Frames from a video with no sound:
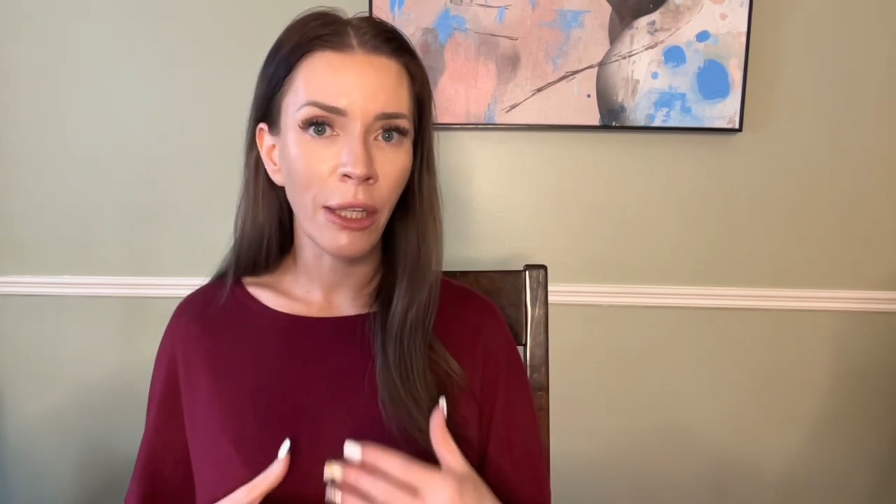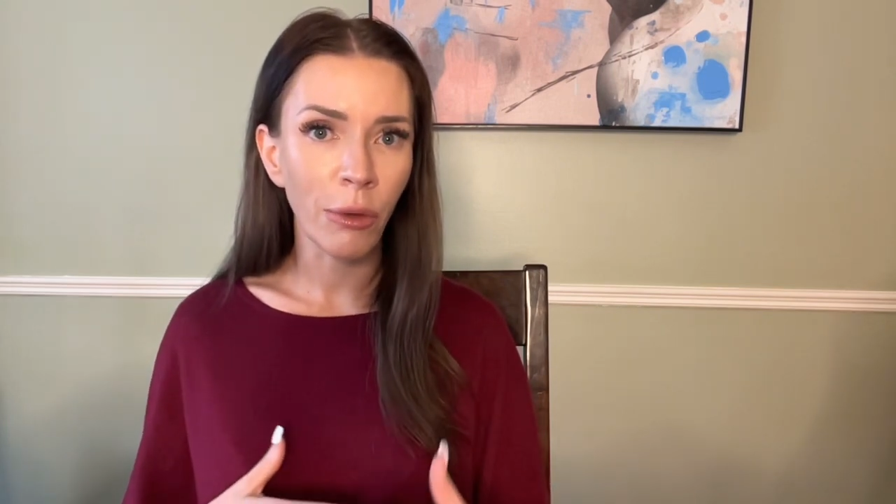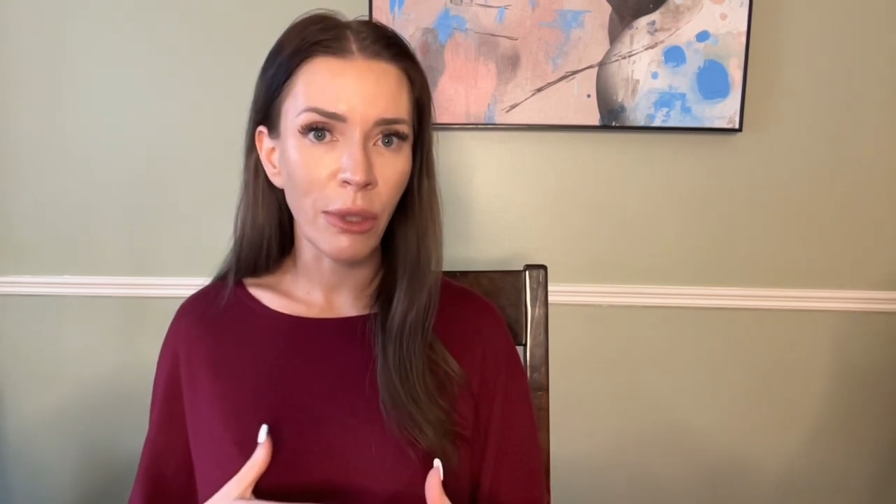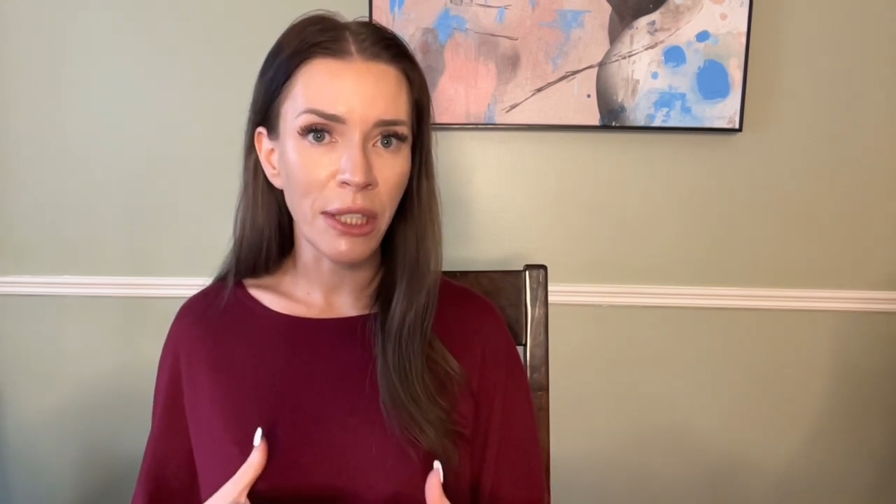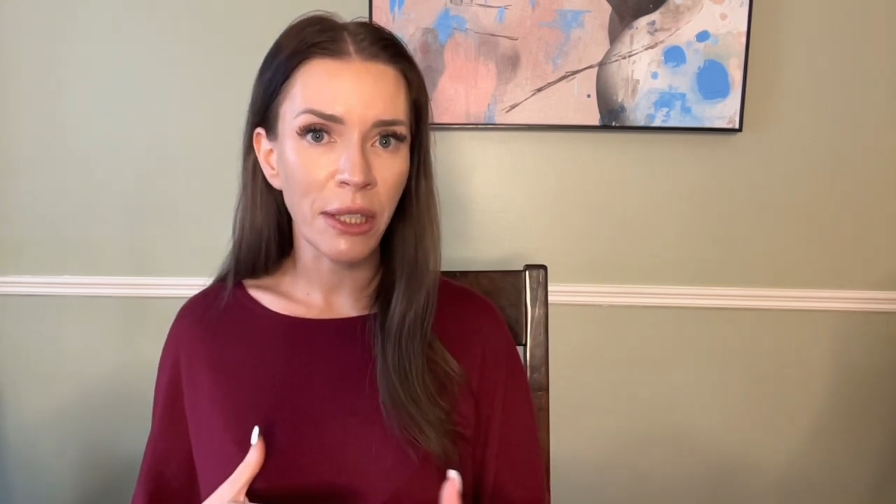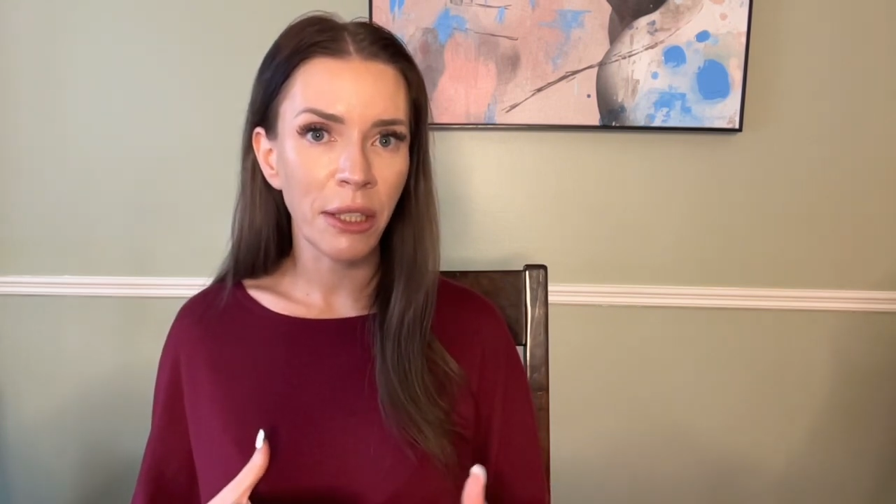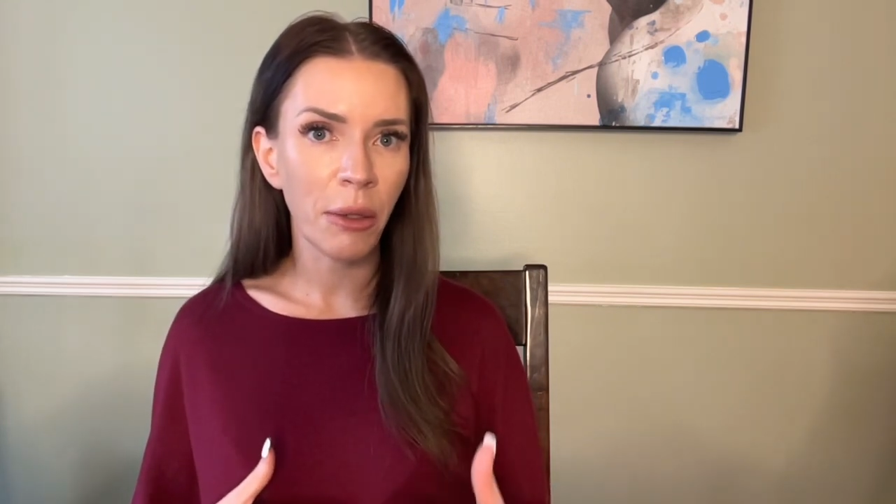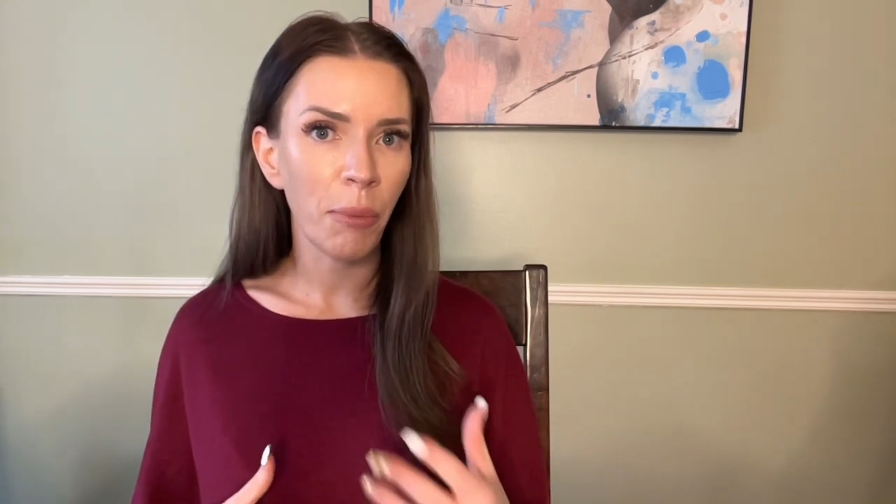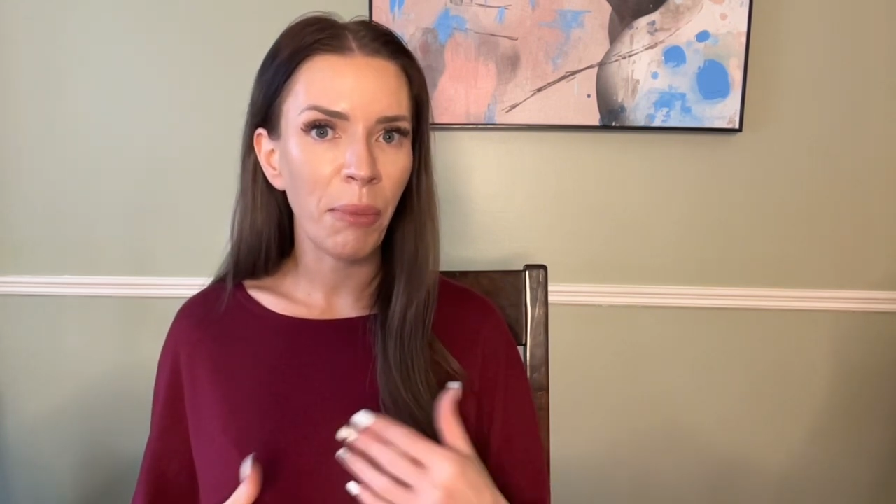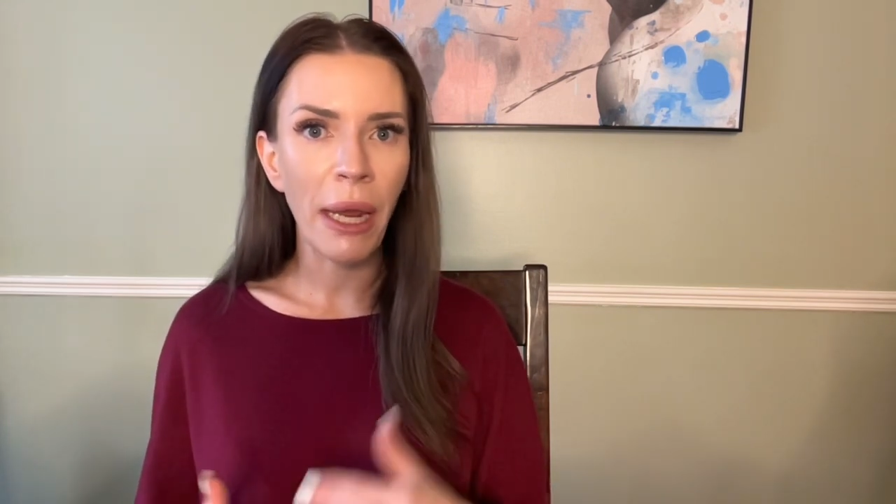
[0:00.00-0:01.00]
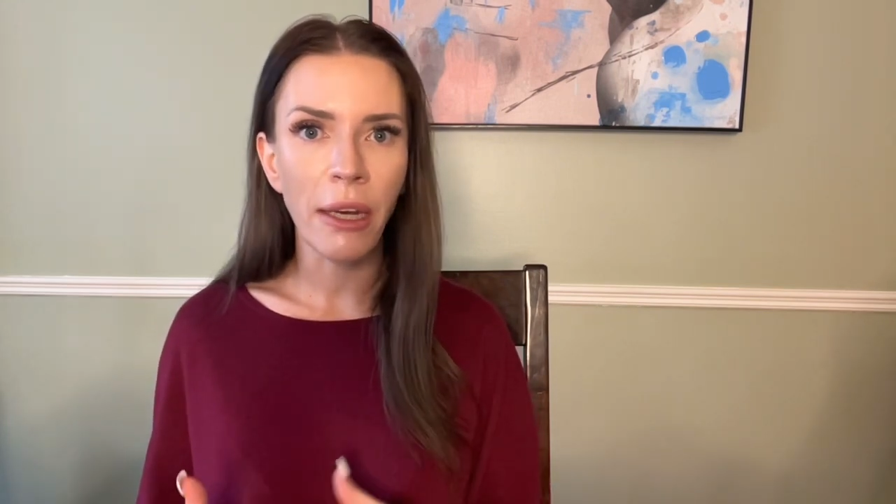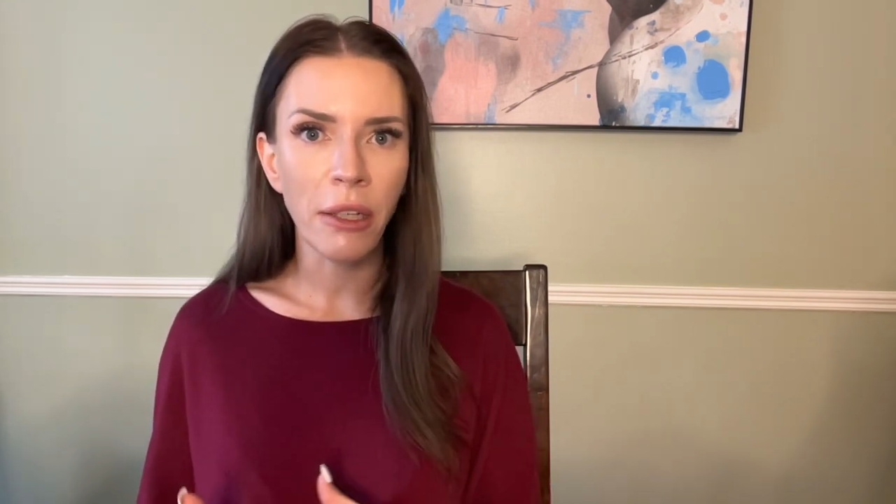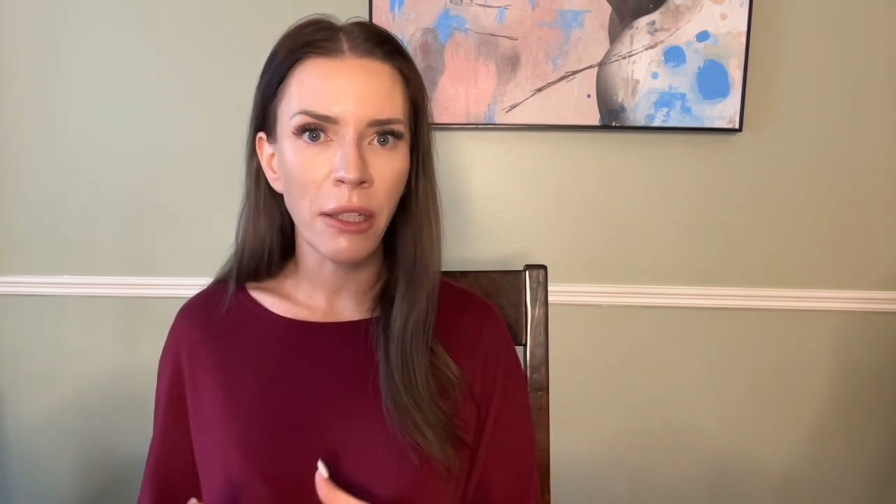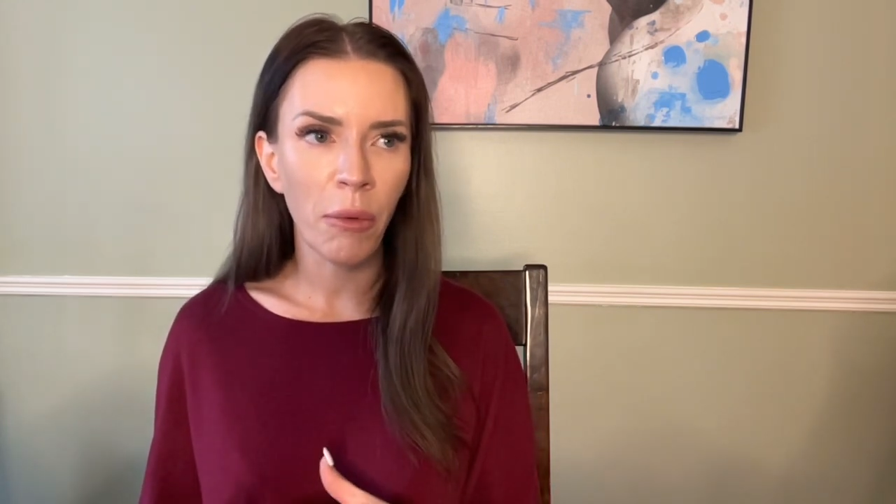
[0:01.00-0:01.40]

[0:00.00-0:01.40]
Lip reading: increased pain